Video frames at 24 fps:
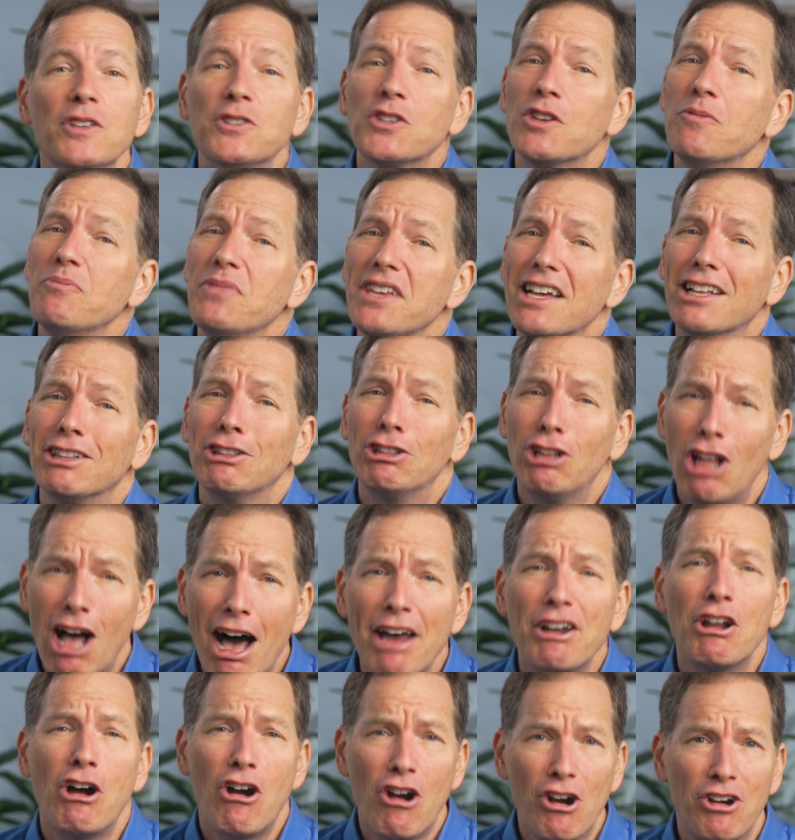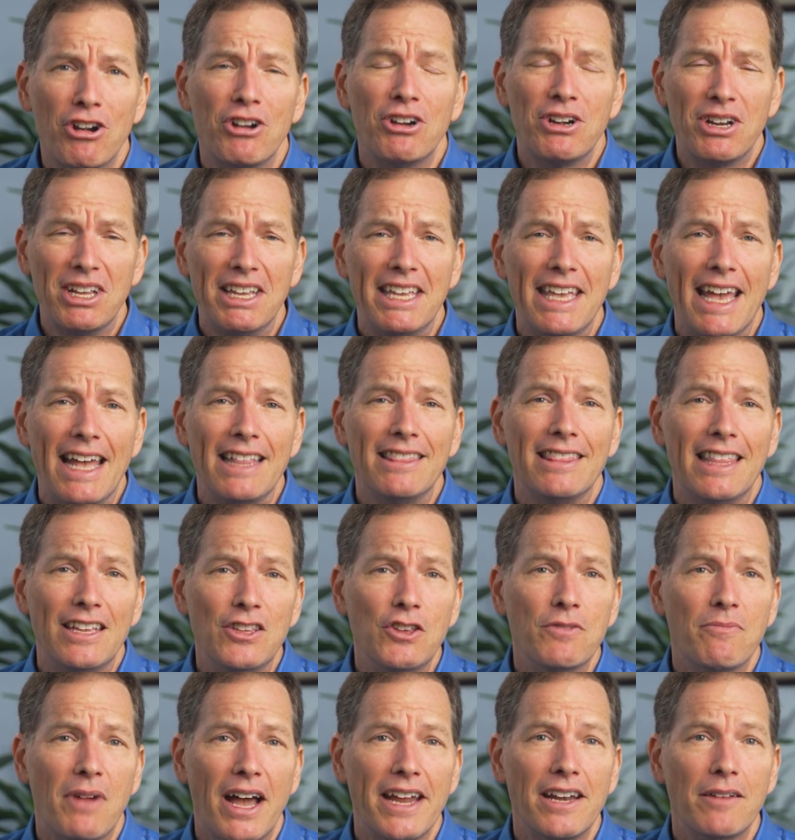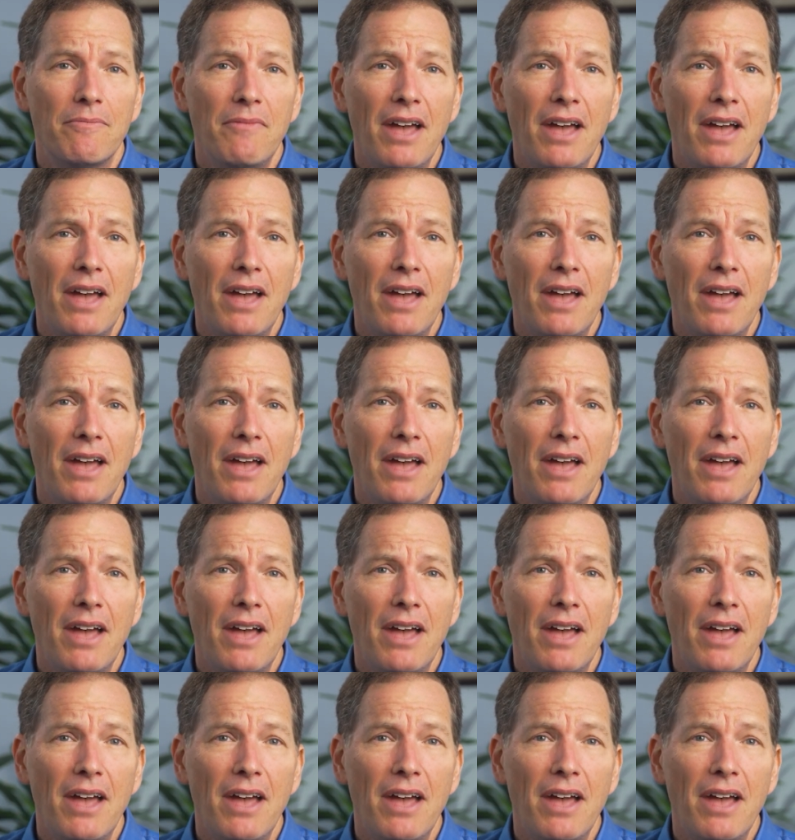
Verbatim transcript: this can be a lot harder to get than you might